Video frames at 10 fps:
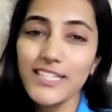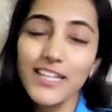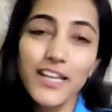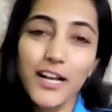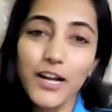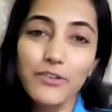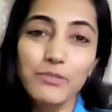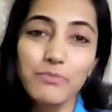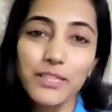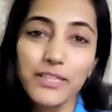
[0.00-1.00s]
Taking
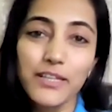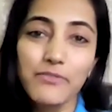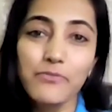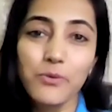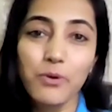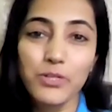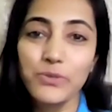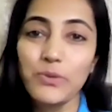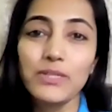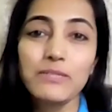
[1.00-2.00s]
accountability for what
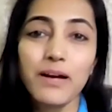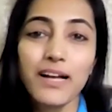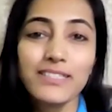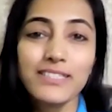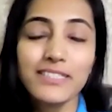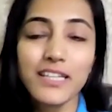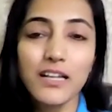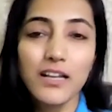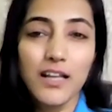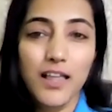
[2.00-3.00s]
your role demands.
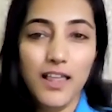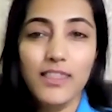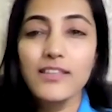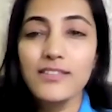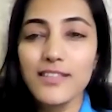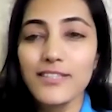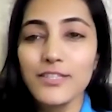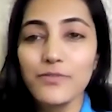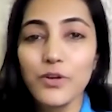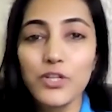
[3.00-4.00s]
This sense
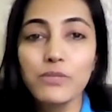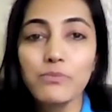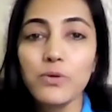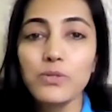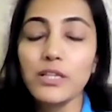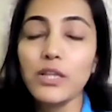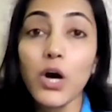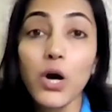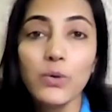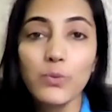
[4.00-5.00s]
of ownership goes a
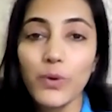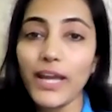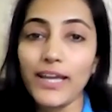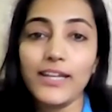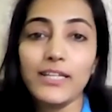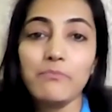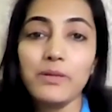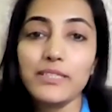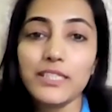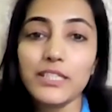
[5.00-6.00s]
long way in
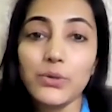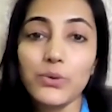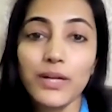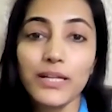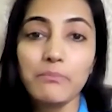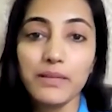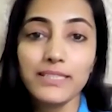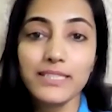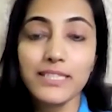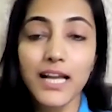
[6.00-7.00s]
building your
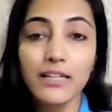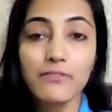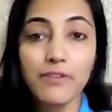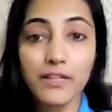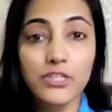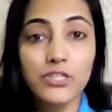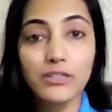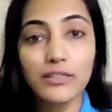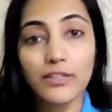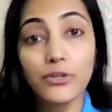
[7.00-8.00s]
credibility and
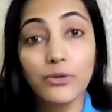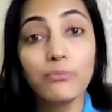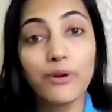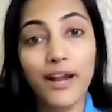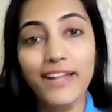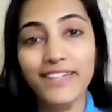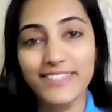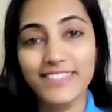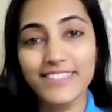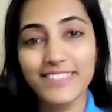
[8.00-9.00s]
eventually your brand.
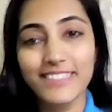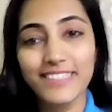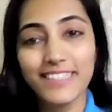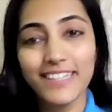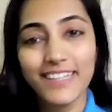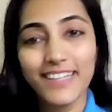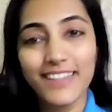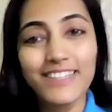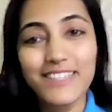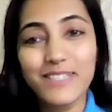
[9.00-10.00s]

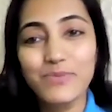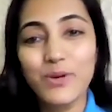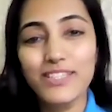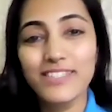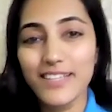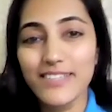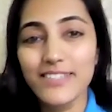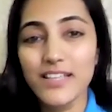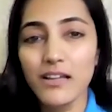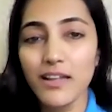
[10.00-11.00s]
This is what
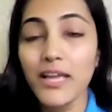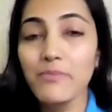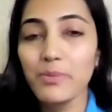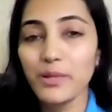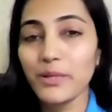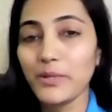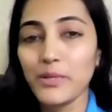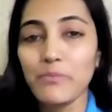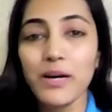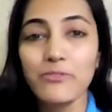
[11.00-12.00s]
sets an A player
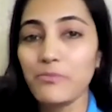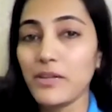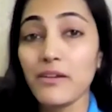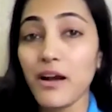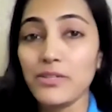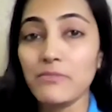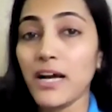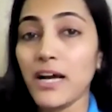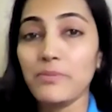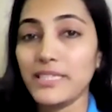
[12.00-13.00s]
apart from the crowd, in
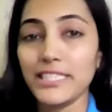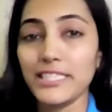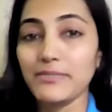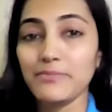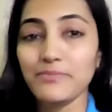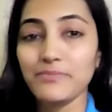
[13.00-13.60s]
my opinion.